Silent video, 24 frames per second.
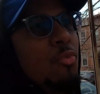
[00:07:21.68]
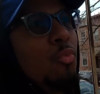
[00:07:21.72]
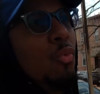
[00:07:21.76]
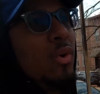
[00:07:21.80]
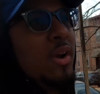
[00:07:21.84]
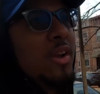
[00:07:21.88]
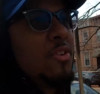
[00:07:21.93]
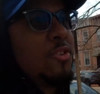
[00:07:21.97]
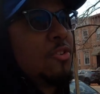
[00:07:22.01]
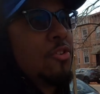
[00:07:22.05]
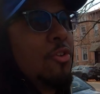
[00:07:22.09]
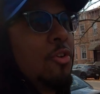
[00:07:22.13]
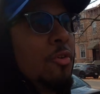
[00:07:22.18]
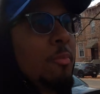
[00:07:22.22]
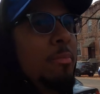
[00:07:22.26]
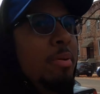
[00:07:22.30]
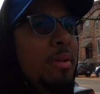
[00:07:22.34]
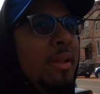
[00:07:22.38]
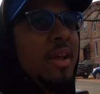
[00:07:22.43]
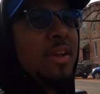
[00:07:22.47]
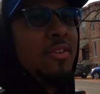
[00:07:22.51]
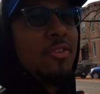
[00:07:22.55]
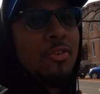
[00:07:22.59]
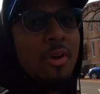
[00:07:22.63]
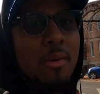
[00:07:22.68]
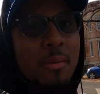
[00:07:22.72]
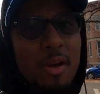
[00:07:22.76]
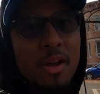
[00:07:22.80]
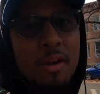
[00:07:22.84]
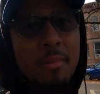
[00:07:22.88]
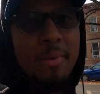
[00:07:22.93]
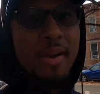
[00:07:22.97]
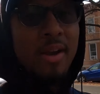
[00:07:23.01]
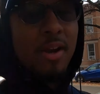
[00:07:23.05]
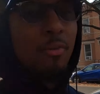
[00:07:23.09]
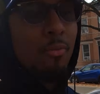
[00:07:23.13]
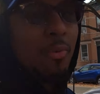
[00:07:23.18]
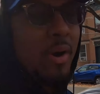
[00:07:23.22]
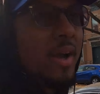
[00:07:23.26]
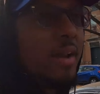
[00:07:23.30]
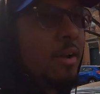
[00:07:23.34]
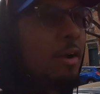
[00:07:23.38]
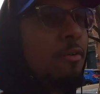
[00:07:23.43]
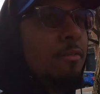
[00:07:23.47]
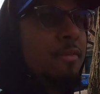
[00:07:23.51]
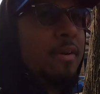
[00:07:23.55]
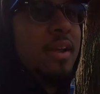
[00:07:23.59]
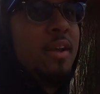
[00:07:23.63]
is Windsor Place, so I'm gonna make it
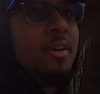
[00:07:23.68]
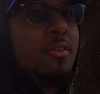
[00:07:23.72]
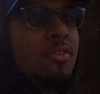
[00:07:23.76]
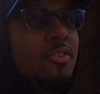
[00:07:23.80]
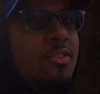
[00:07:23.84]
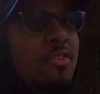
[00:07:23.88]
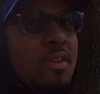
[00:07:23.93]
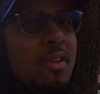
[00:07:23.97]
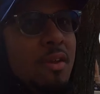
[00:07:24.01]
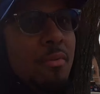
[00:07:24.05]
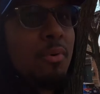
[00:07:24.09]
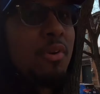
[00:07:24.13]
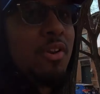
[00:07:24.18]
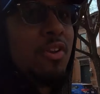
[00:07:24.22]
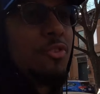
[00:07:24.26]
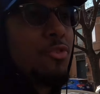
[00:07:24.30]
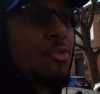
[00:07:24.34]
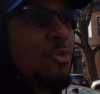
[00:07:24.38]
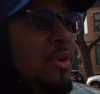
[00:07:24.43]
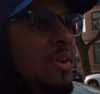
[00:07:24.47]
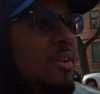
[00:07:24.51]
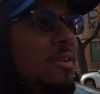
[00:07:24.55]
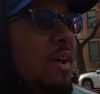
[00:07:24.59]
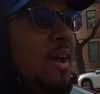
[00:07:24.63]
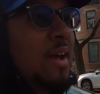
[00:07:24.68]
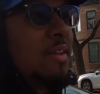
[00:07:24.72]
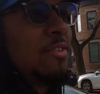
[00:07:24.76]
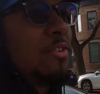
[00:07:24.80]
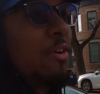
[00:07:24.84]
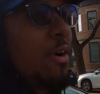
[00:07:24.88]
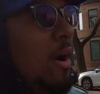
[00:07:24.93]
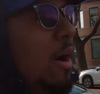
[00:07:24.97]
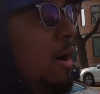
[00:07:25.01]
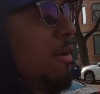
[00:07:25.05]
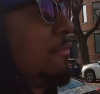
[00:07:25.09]
right over here to see what the street has to